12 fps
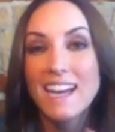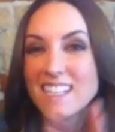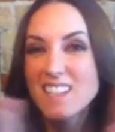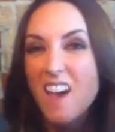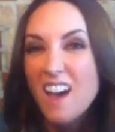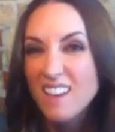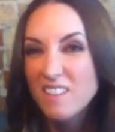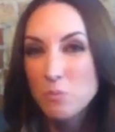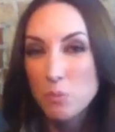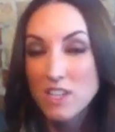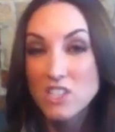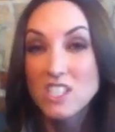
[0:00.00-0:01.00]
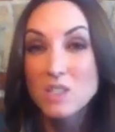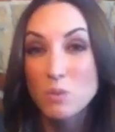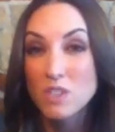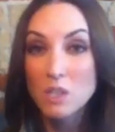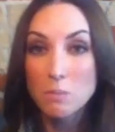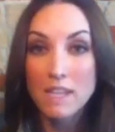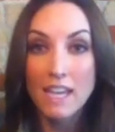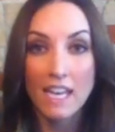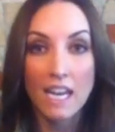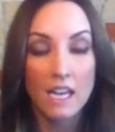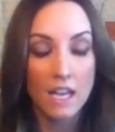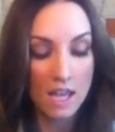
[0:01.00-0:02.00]
a ton of brushes when you're
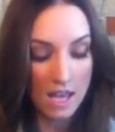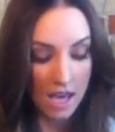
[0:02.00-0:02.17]
beginning.